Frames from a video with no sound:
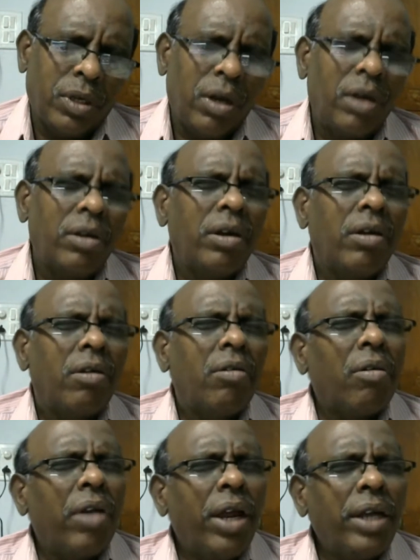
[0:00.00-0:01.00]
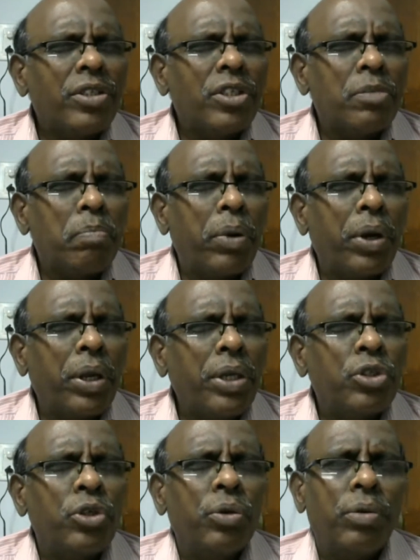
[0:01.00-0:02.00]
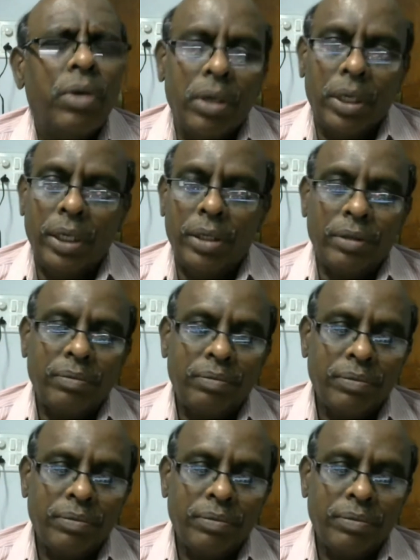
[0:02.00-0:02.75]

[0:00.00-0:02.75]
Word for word: and a great spiritual leader.